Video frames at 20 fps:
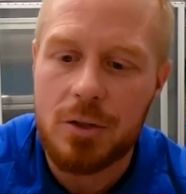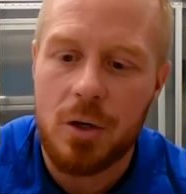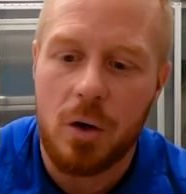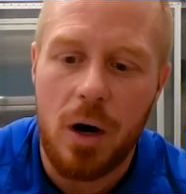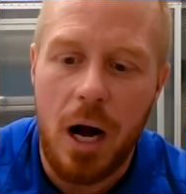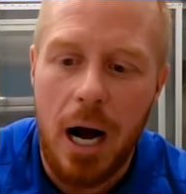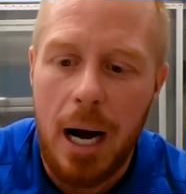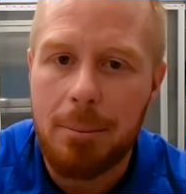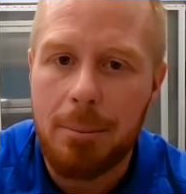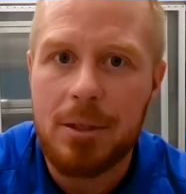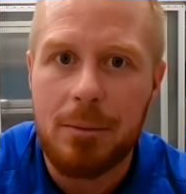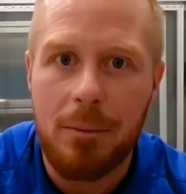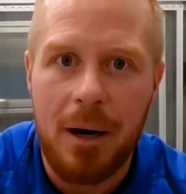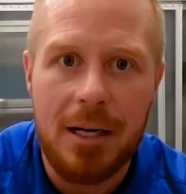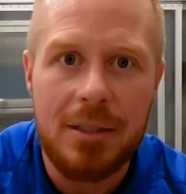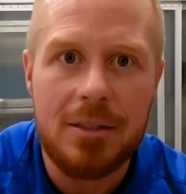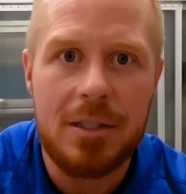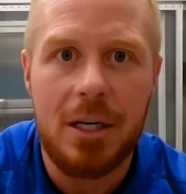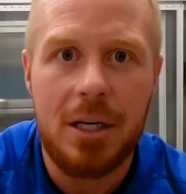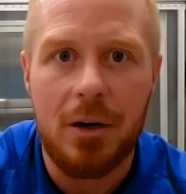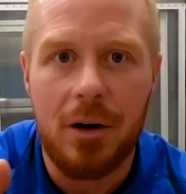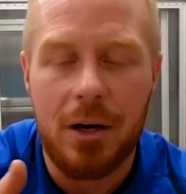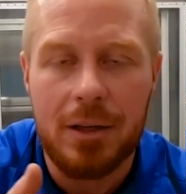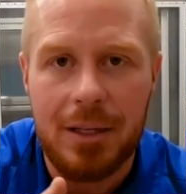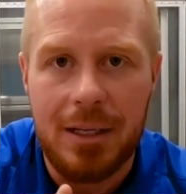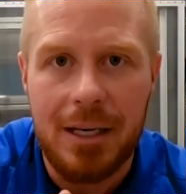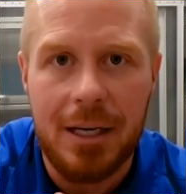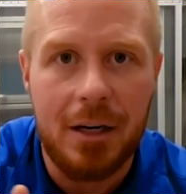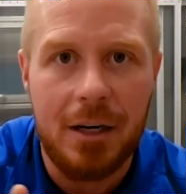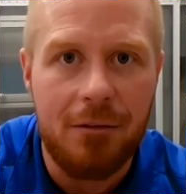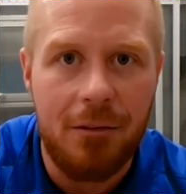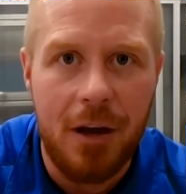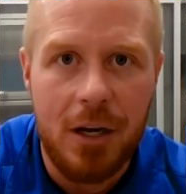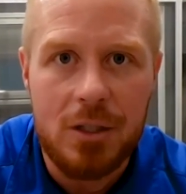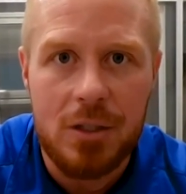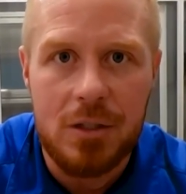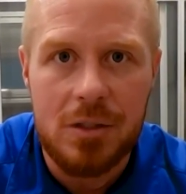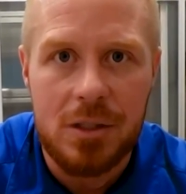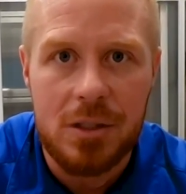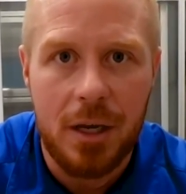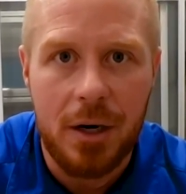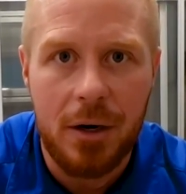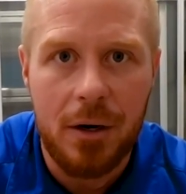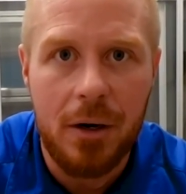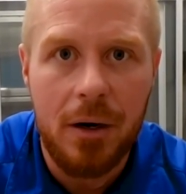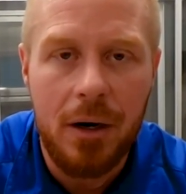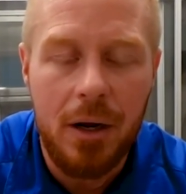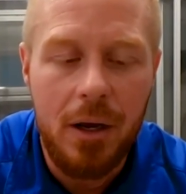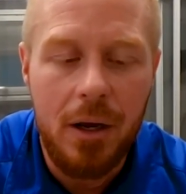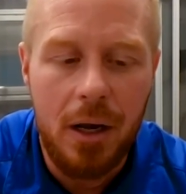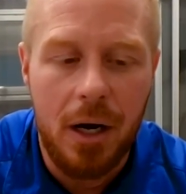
are optimized here at the Innovation Center